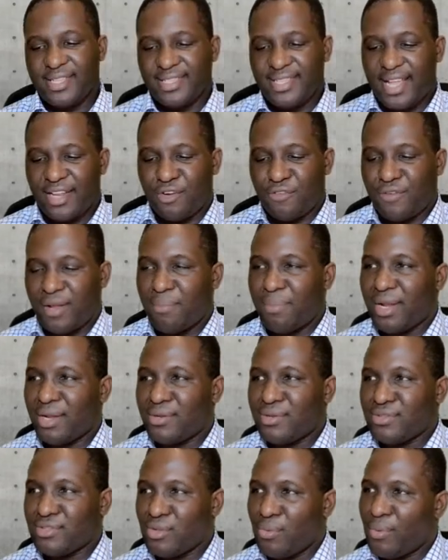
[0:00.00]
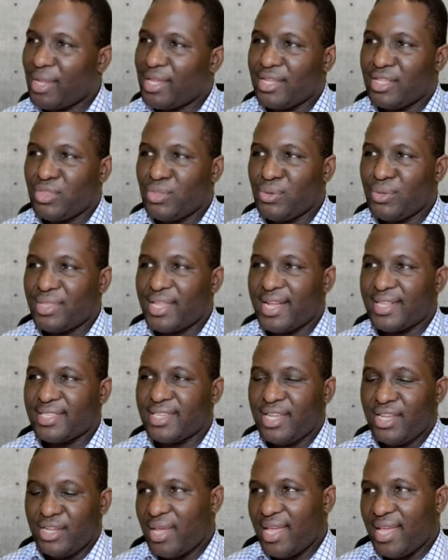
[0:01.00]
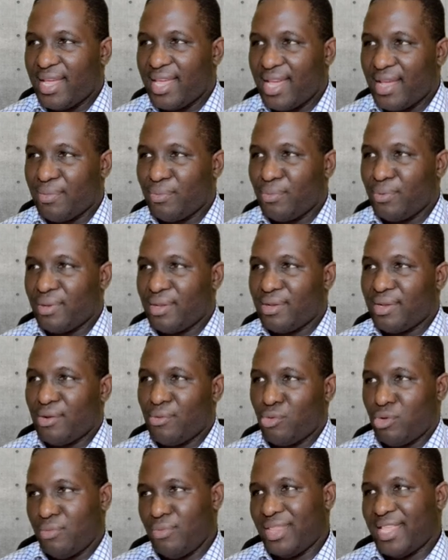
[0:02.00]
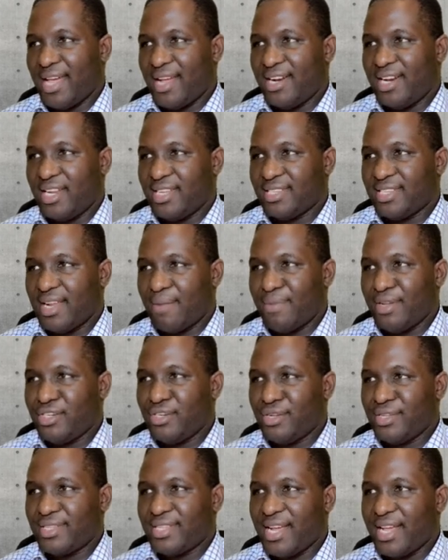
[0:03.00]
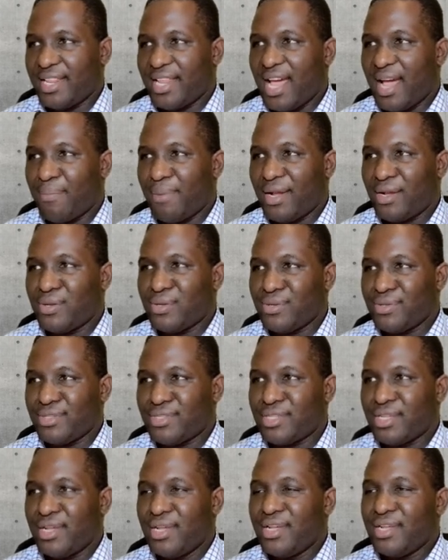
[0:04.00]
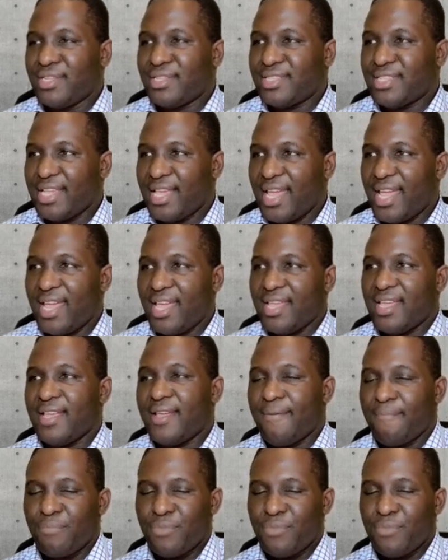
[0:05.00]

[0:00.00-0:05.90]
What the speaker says: inside of ABAQUS. So we can do that again with the exclamation sign ABAQUS CAE.